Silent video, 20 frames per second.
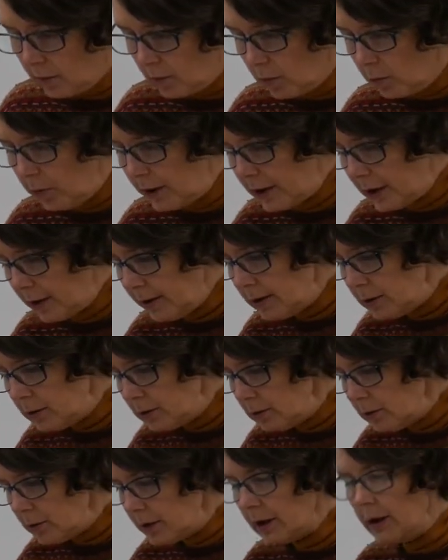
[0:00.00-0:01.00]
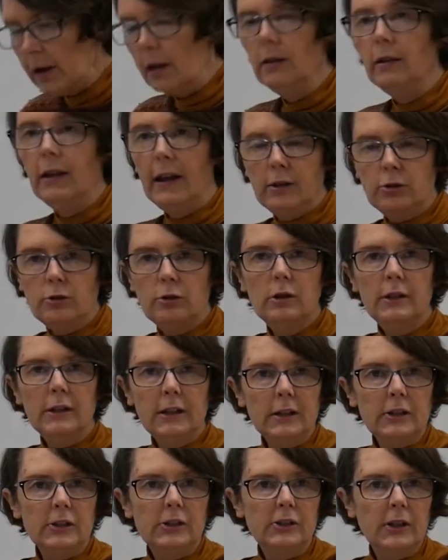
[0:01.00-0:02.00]
We're going to look at
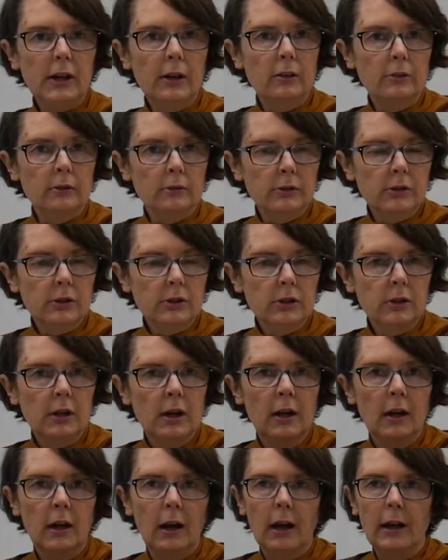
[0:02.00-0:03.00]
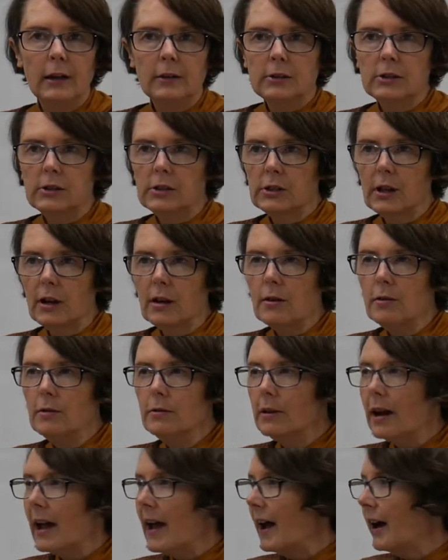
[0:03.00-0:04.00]
electrolytic cells, and
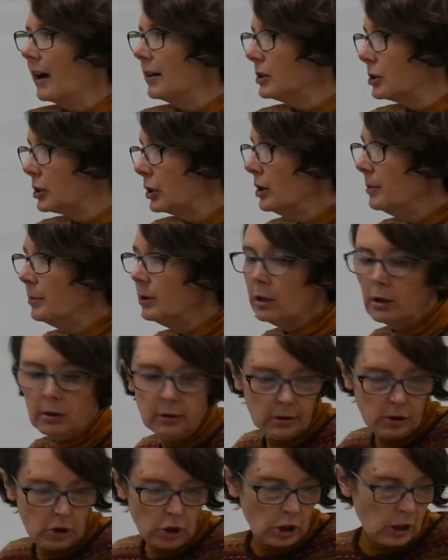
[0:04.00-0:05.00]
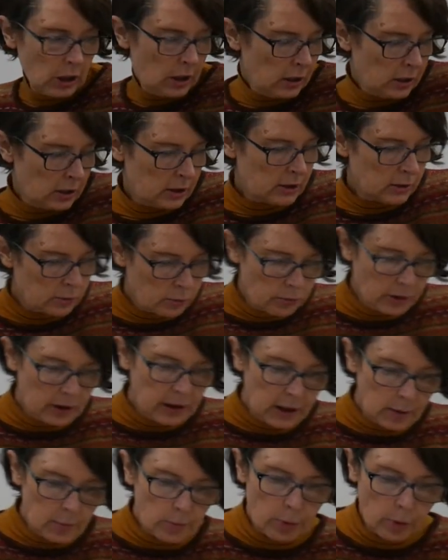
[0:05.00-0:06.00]
so our terminology, it's
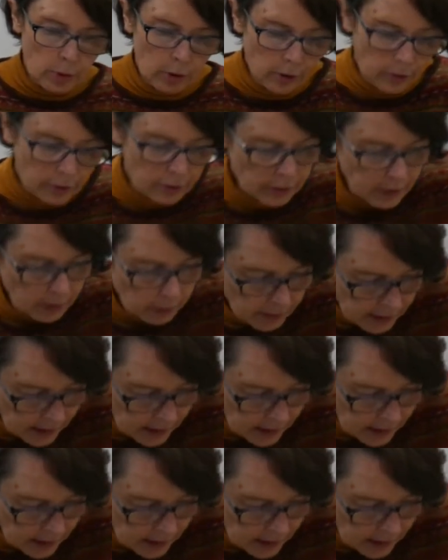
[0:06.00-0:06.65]
really important that we